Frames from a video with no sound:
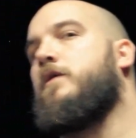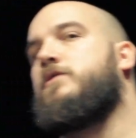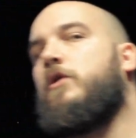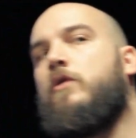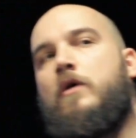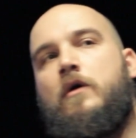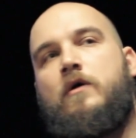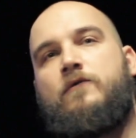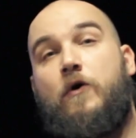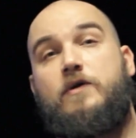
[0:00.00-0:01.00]
So
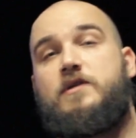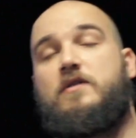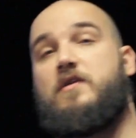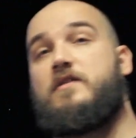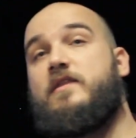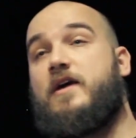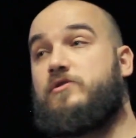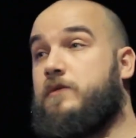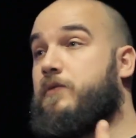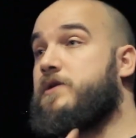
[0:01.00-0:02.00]
focus on the thing that
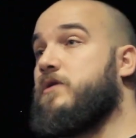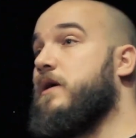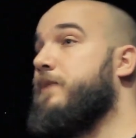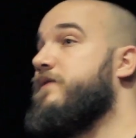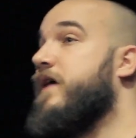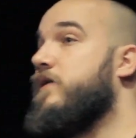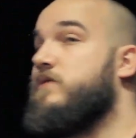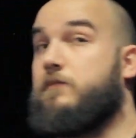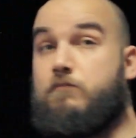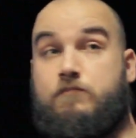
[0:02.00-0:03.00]
actually brings your company value,
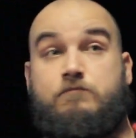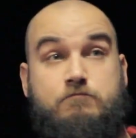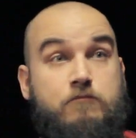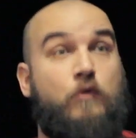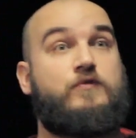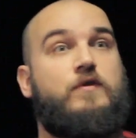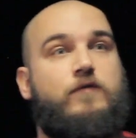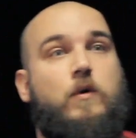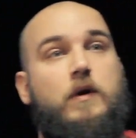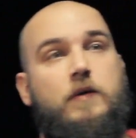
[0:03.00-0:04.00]
that moves you
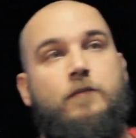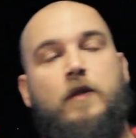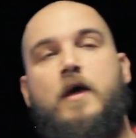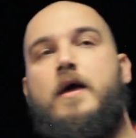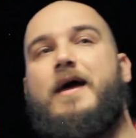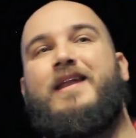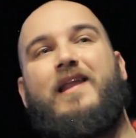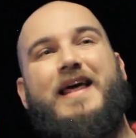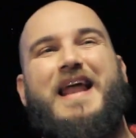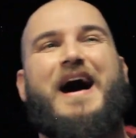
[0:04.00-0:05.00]
forward, and
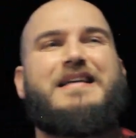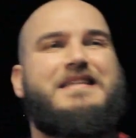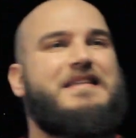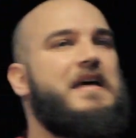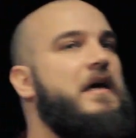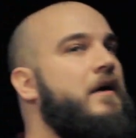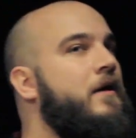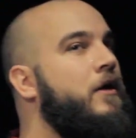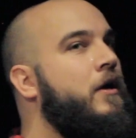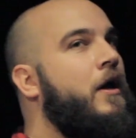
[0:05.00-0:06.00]
let us
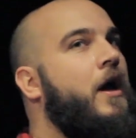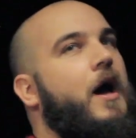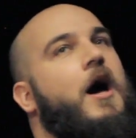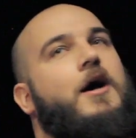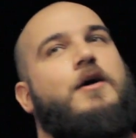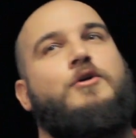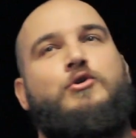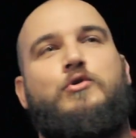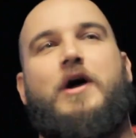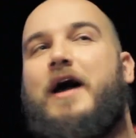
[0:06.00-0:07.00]
do the